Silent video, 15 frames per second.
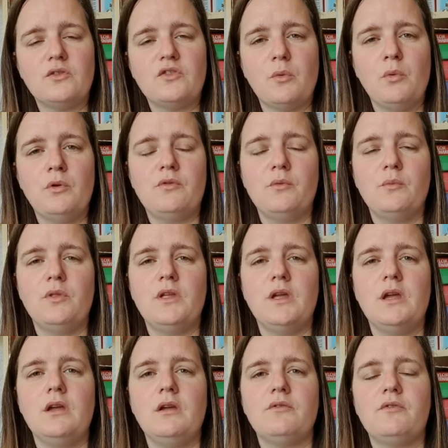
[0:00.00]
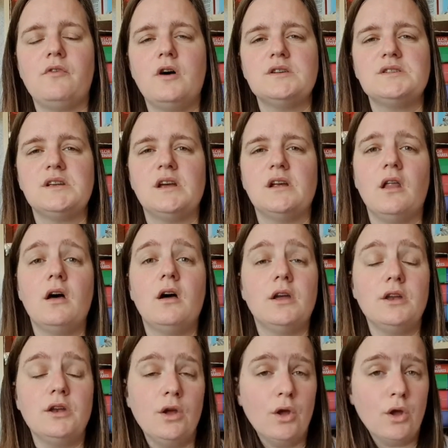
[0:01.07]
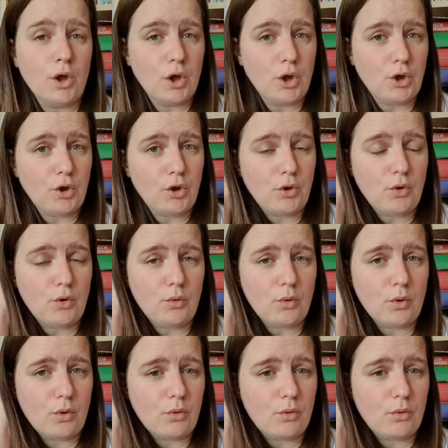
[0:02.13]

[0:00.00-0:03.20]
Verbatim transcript: someone from the Farseer line who